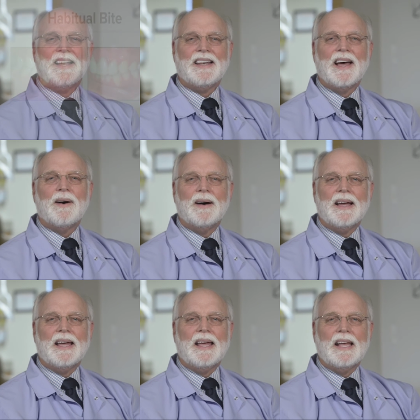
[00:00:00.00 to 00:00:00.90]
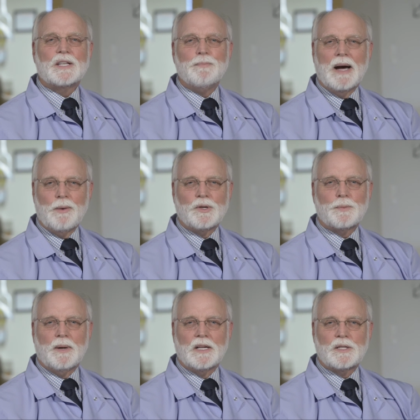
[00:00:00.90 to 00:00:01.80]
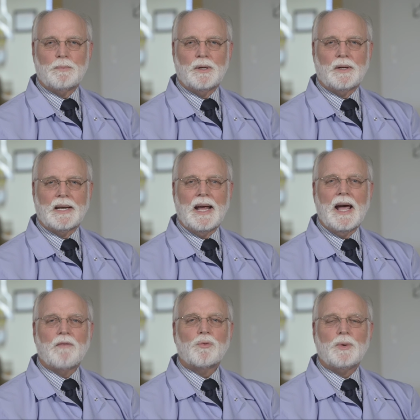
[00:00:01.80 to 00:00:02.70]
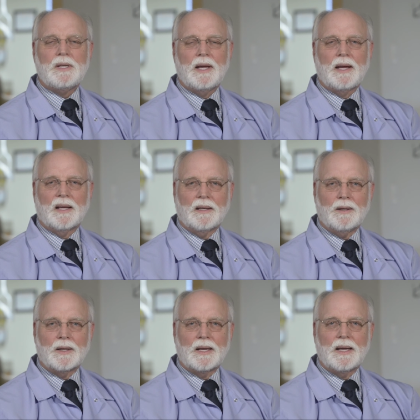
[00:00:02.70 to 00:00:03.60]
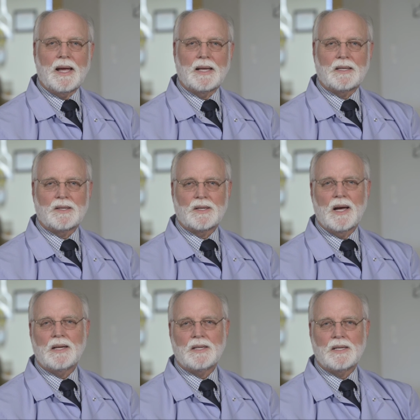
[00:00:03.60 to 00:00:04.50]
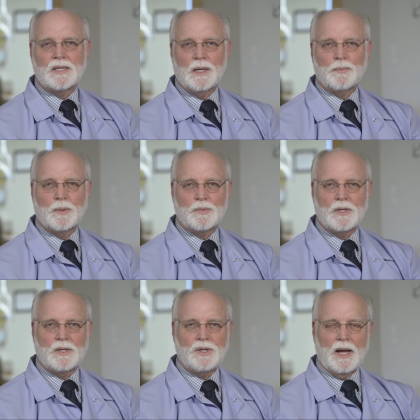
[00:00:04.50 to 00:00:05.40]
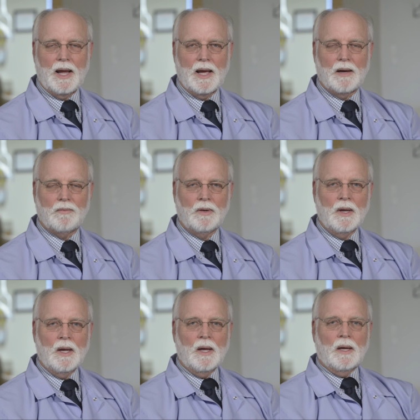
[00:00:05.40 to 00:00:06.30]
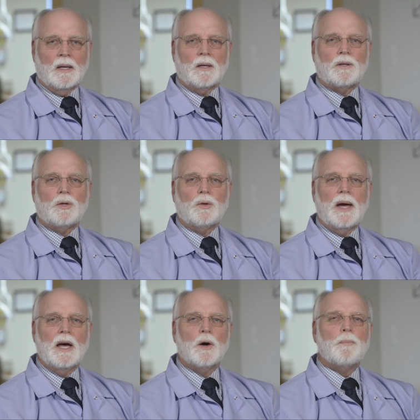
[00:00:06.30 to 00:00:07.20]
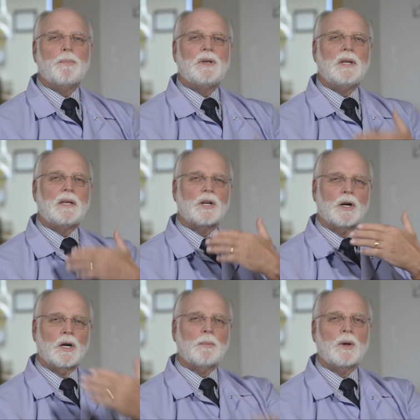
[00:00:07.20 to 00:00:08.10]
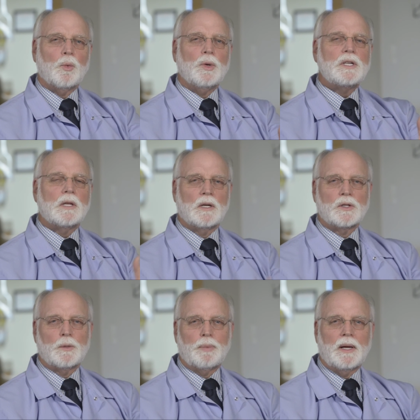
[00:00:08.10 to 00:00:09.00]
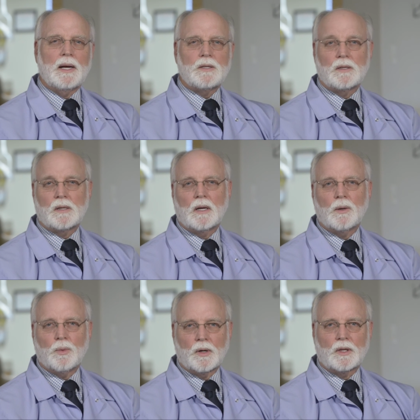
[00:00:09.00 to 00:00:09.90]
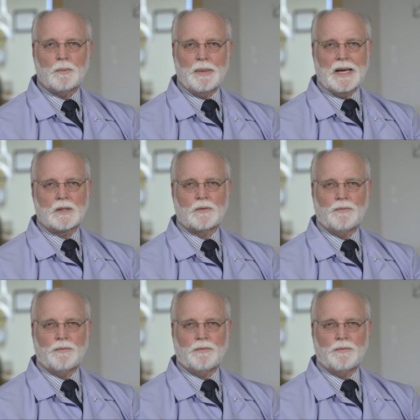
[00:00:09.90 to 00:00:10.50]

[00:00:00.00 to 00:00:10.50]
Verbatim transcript: Now, it's my responsibility after we take a look at the signs and symptoms that you have to help determine which of those appliances are going to work the best